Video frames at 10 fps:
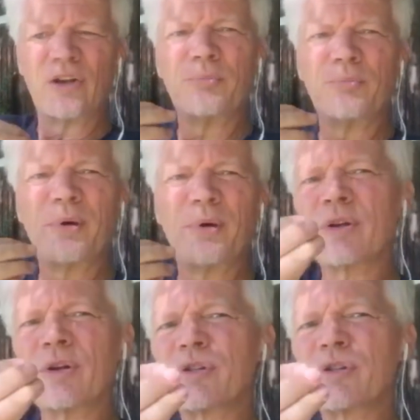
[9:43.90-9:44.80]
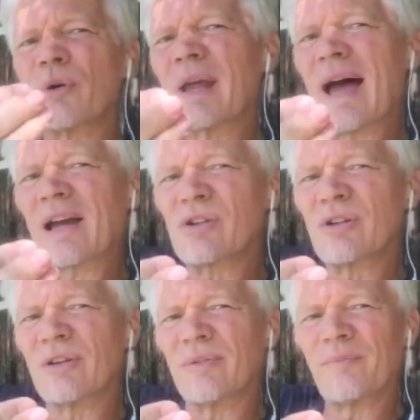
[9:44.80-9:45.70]
But notice your
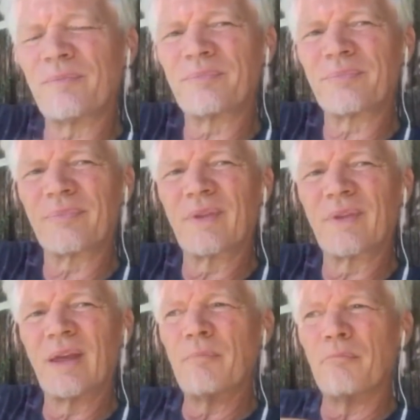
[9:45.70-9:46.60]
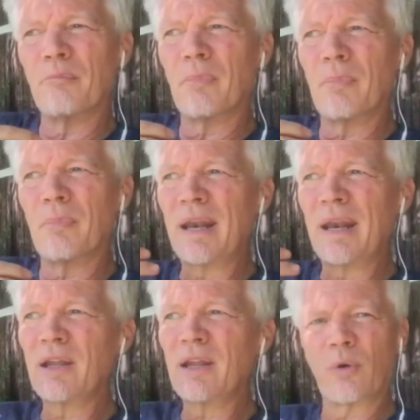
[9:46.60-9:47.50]
reaction.
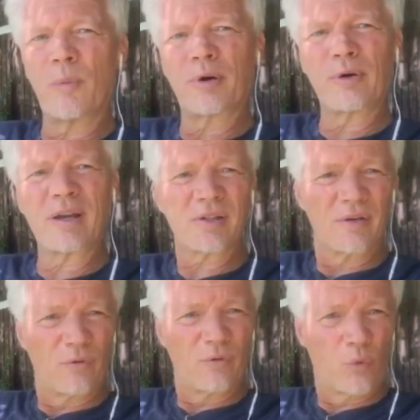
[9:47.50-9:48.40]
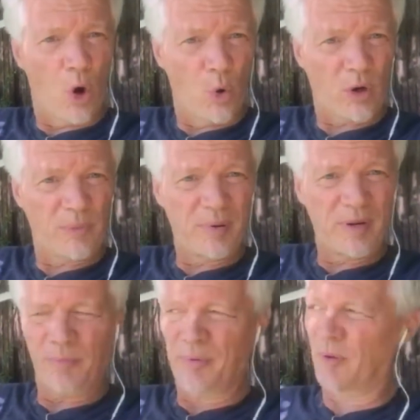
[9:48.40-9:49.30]
Many of the, quote, progressive woke
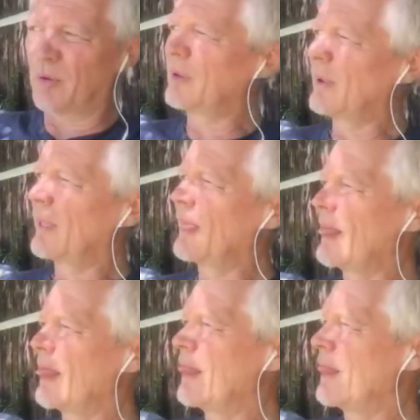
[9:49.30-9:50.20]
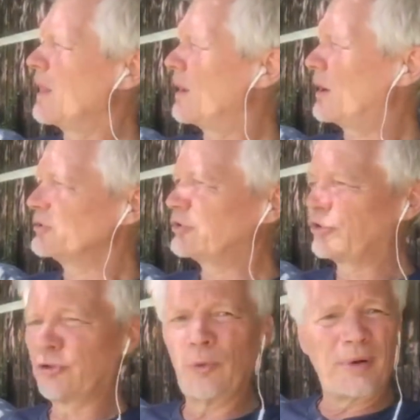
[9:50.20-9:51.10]
people are
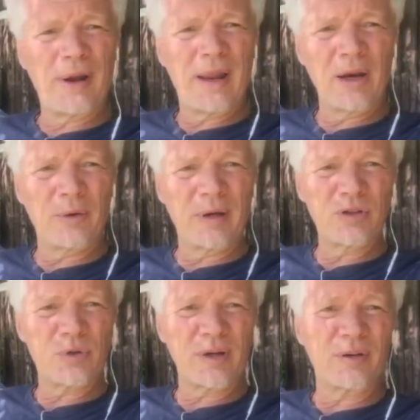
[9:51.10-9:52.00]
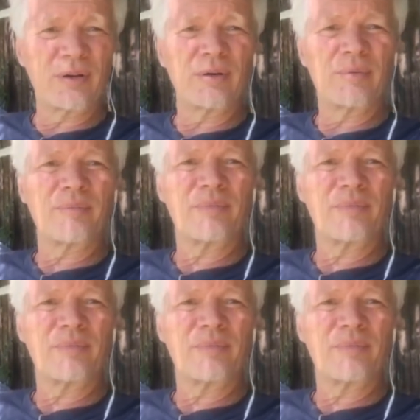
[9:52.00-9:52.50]
super angry and triggered,